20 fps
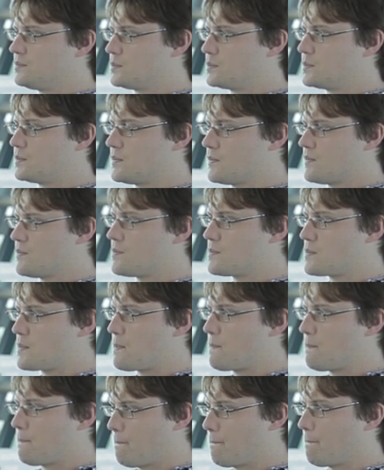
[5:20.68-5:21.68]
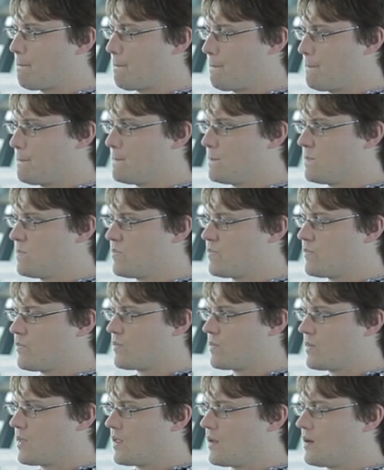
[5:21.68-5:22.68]

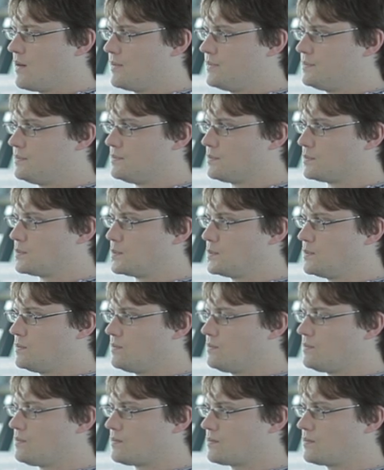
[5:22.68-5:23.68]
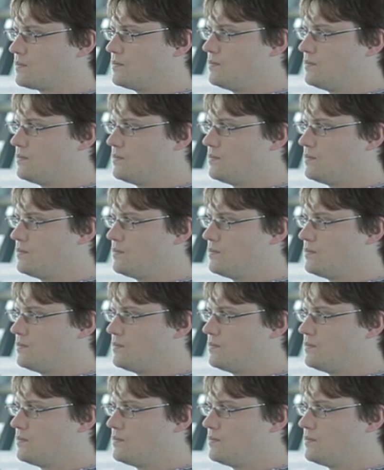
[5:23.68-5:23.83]
No words are spoken by the person on screen.